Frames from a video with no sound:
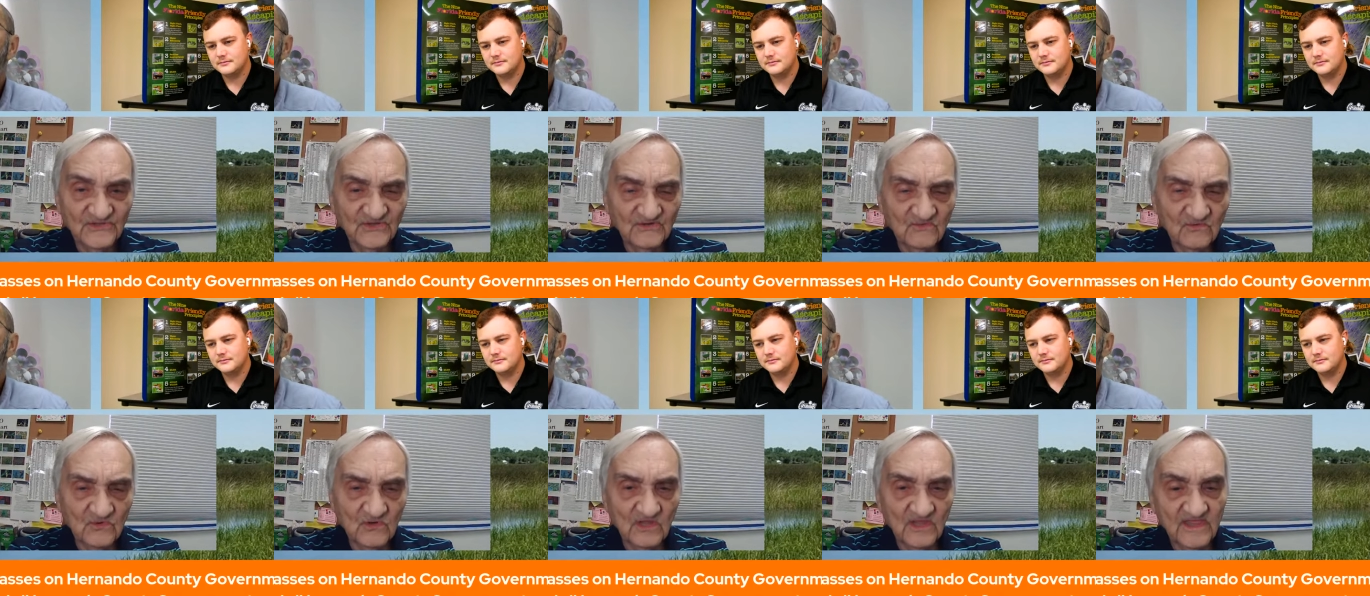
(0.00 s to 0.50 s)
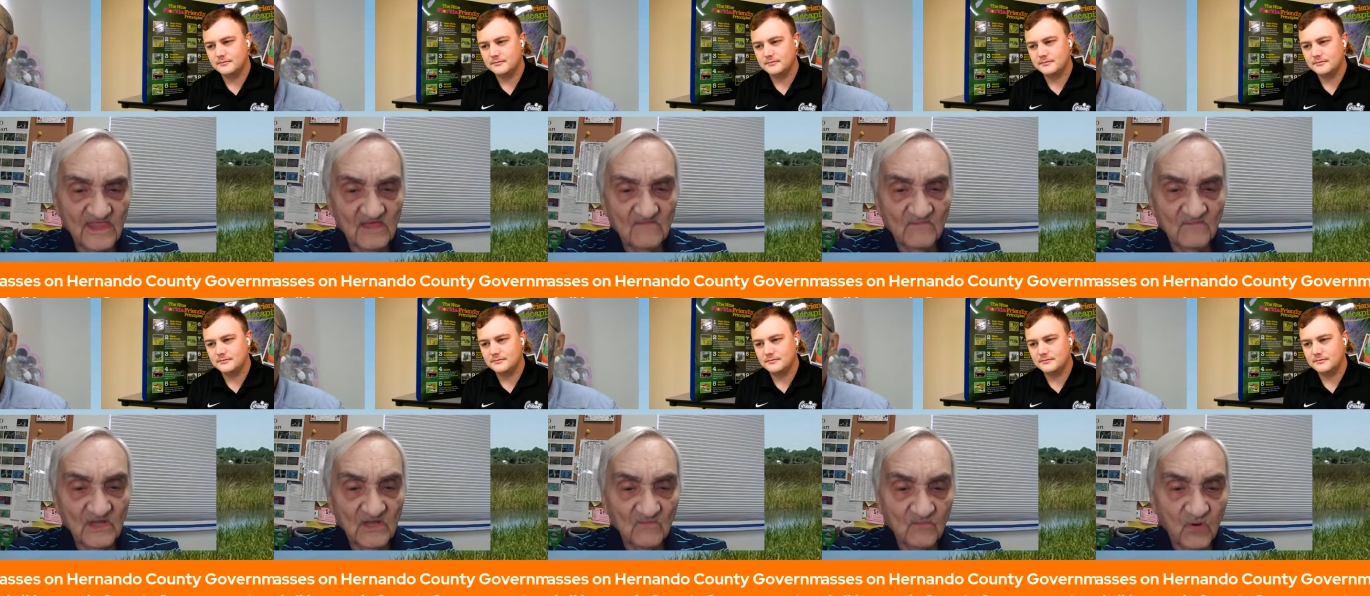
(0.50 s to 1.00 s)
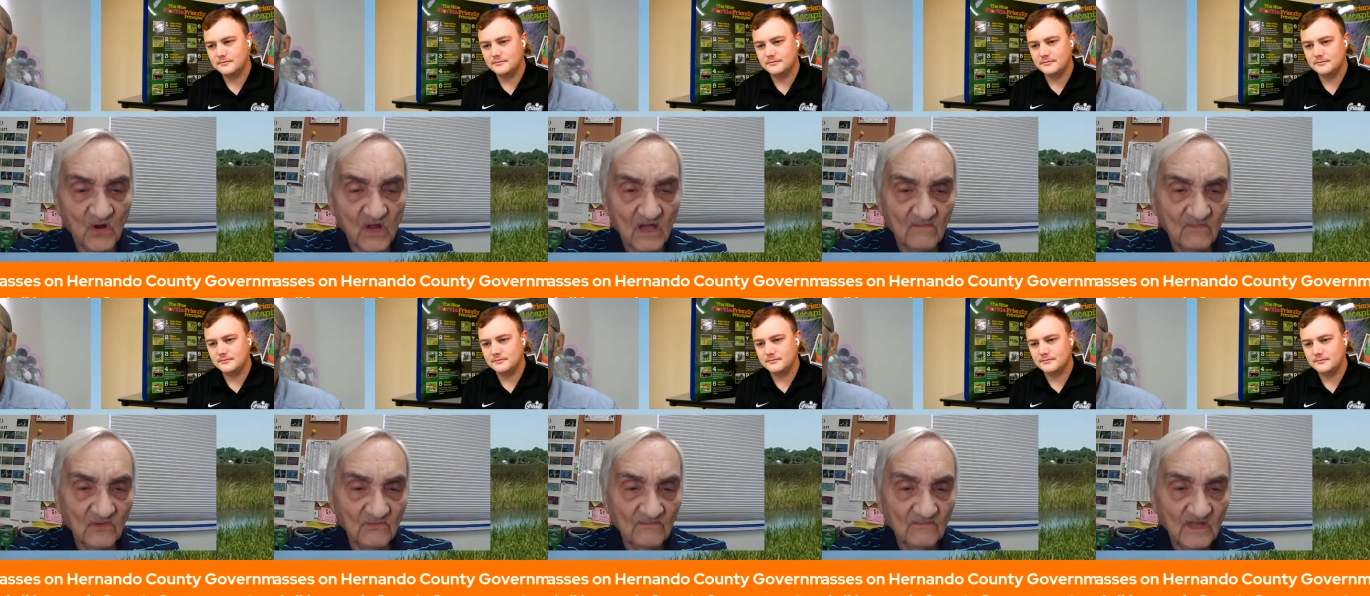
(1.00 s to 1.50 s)
Speaker 1: isn't really that big a
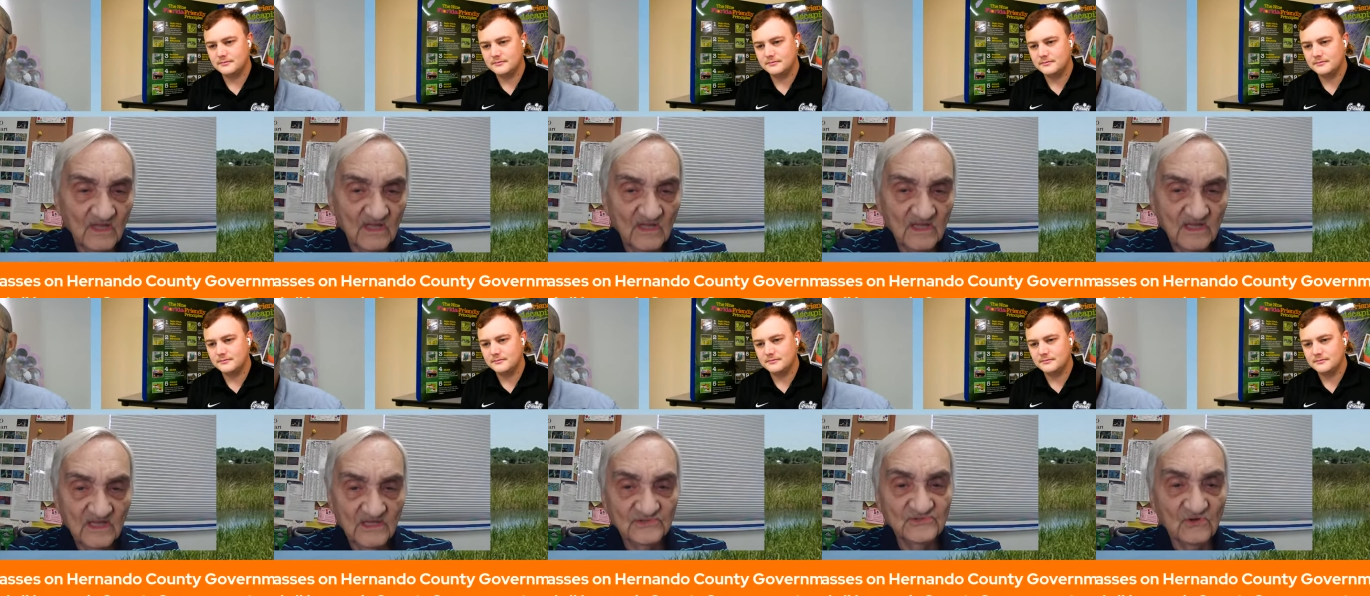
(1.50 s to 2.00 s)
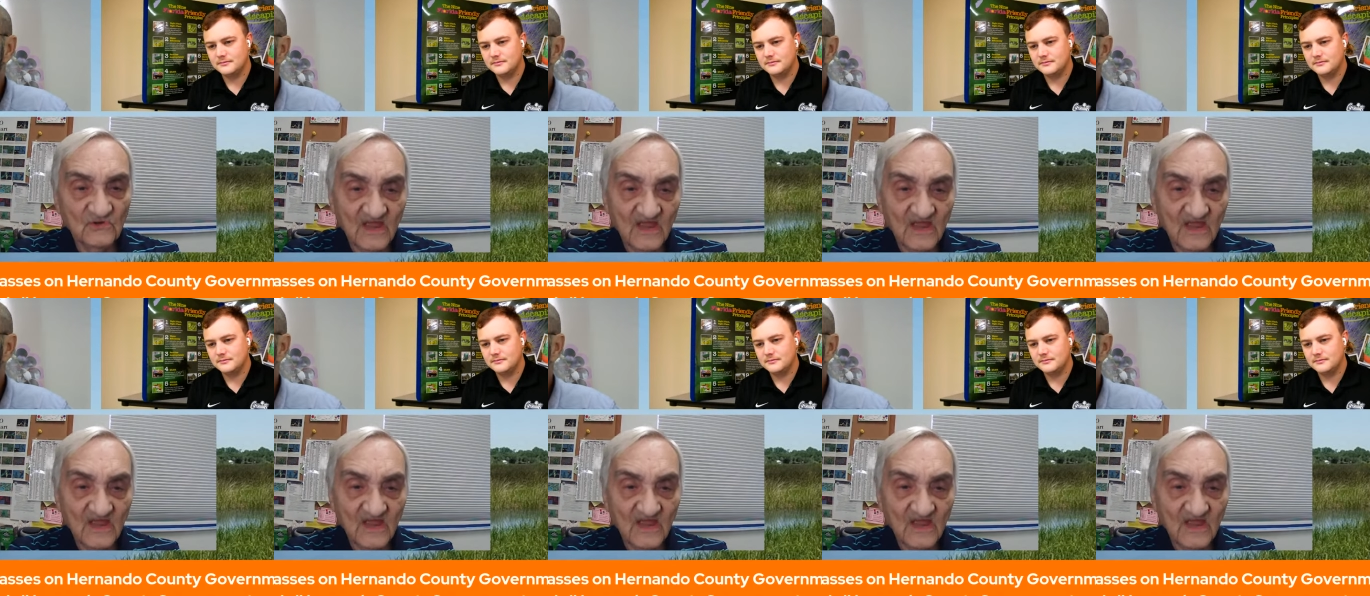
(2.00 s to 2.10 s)
problem, is